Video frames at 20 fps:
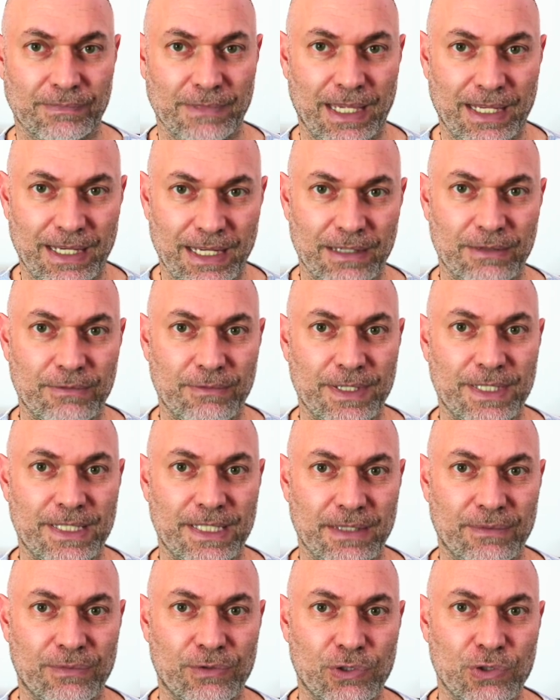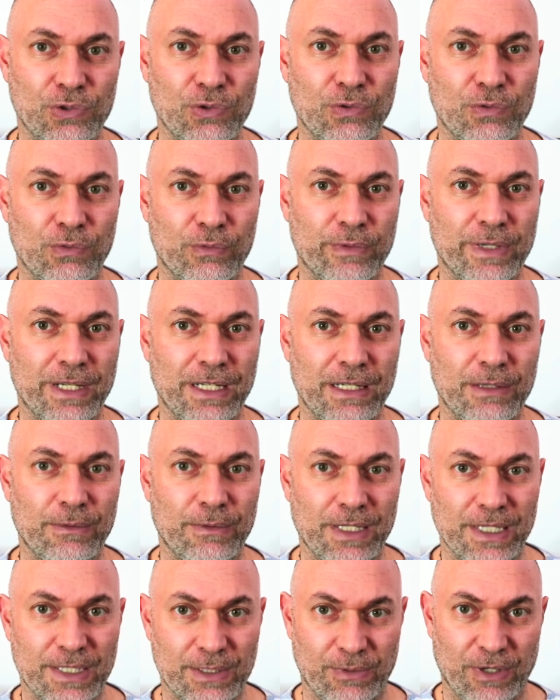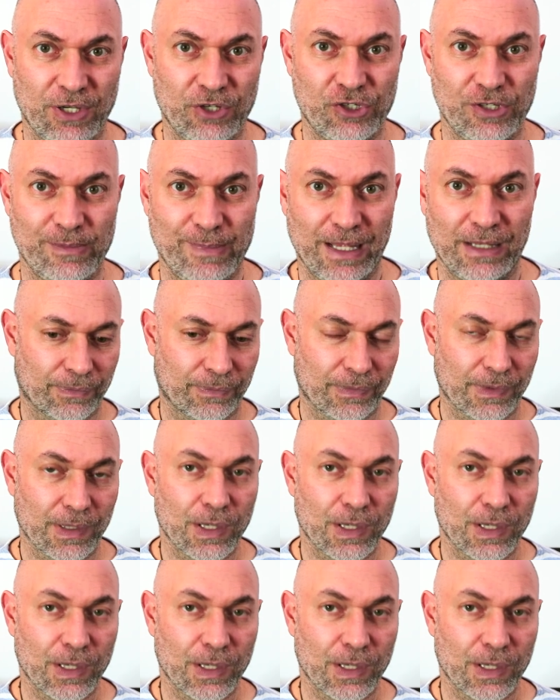And I received two really, really strange emails.